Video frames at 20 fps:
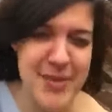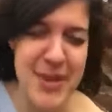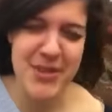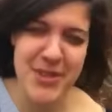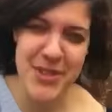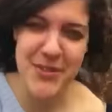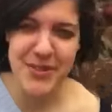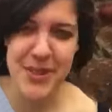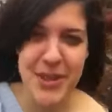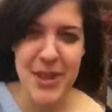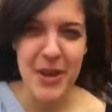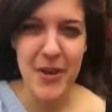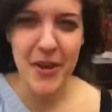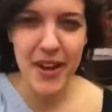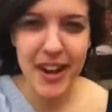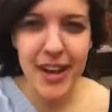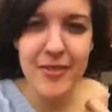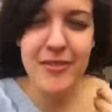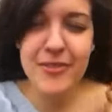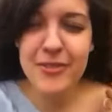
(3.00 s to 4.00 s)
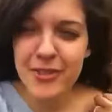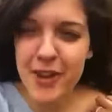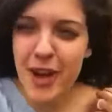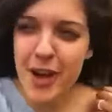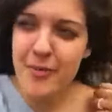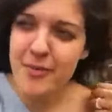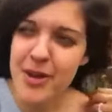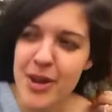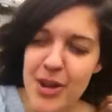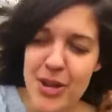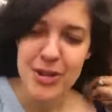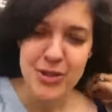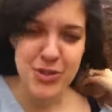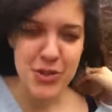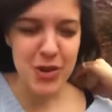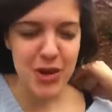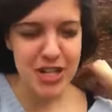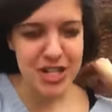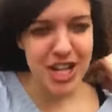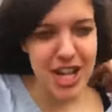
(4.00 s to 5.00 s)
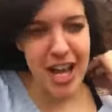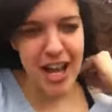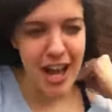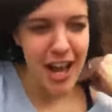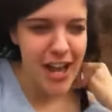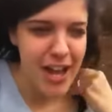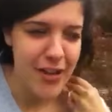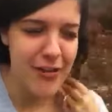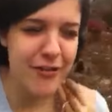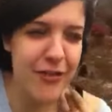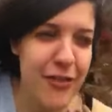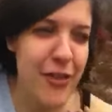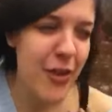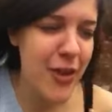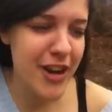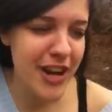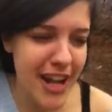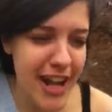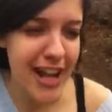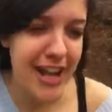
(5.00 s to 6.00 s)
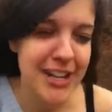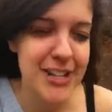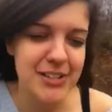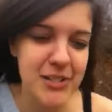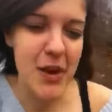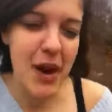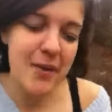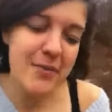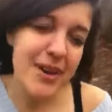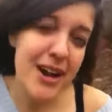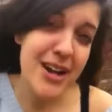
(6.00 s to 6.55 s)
most of you know, and I'm from Georgia and Florida, so I'm